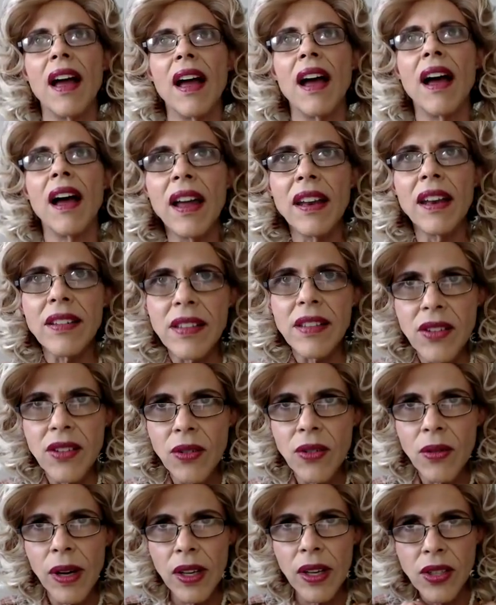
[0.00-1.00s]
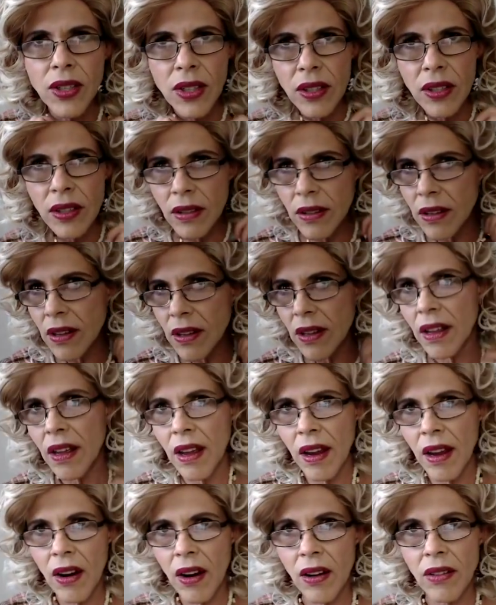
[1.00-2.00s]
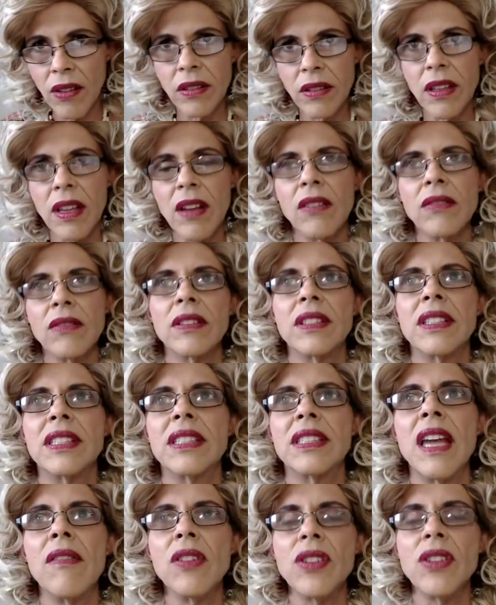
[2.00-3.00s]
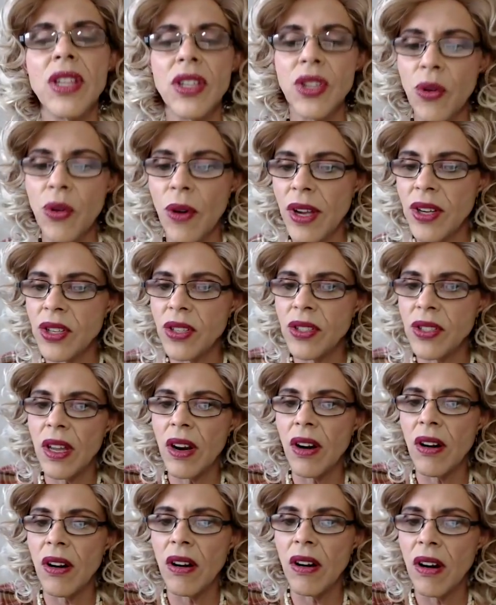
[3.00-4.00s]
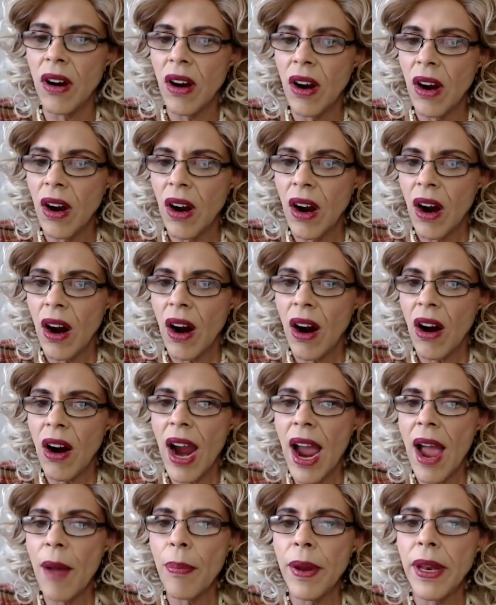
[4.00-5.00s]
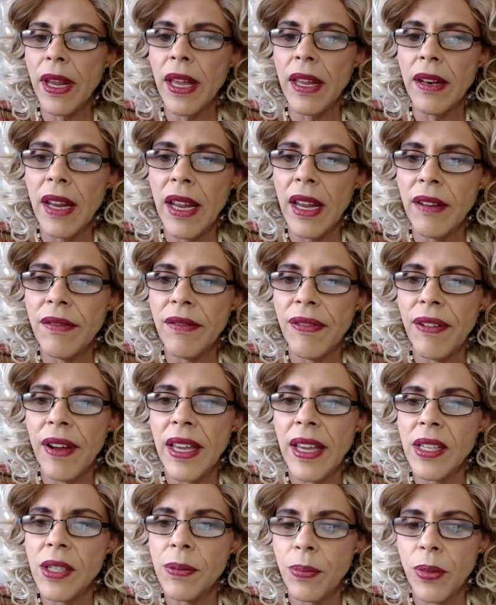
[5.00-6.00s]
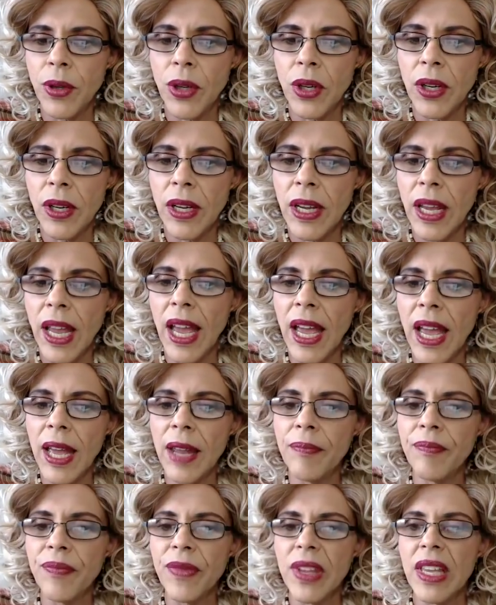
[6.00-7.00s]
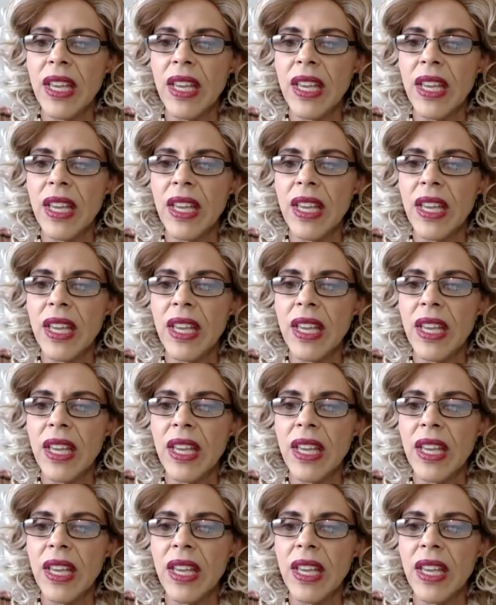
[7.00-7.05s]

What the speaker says: on the situation, or, several situations that are happening in Facebook. And,